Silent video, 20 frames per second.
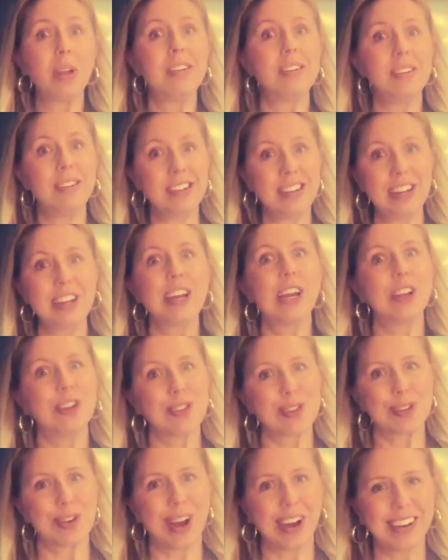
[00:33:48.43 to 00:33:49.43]
to
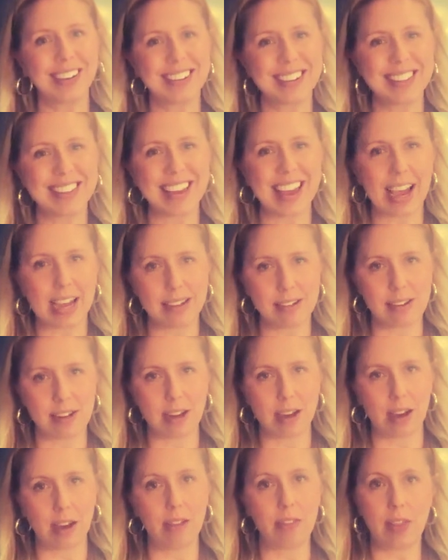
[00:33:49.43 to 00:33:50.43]
deconstruct the
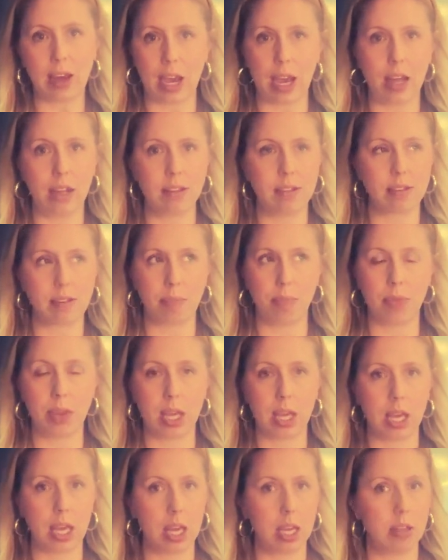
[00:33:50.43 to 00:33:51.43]
idea that
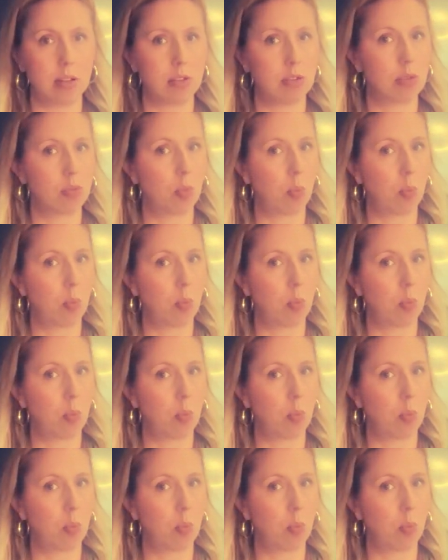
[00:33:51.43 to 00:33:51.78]
something is